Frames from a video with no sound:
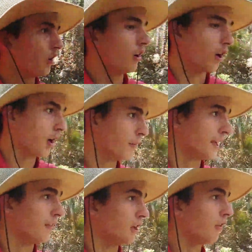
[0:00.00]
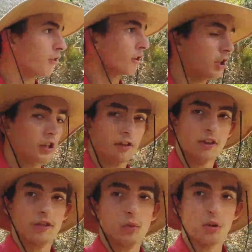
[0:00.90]
And the other key
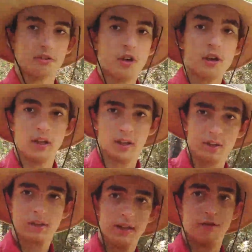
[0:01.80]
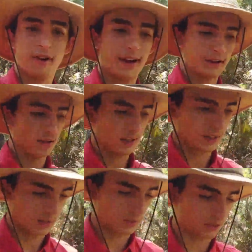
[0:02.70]
thing that we're studying, in fact,
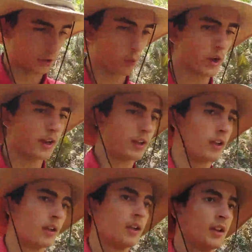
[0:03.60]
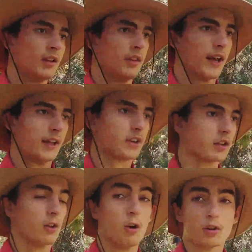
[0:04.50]
is the way that
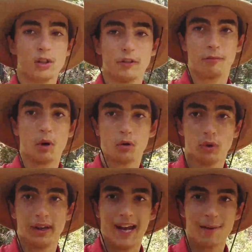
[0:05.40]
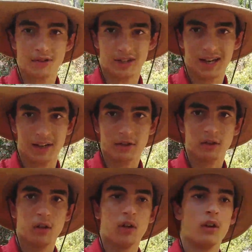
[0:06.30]
longleaf milkweed habitat,
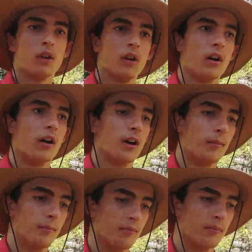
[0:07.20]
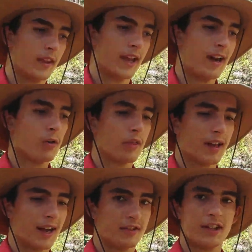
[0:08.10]
how
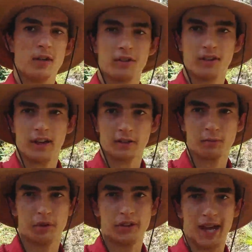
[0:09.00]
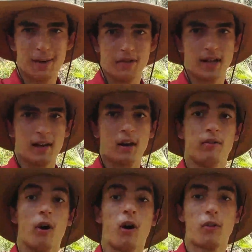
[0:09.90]
that intersects with the habitat
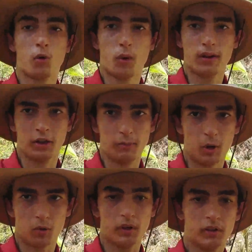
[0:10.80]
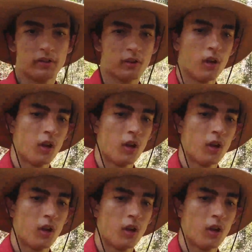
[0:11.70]
of other wetland milkweeds.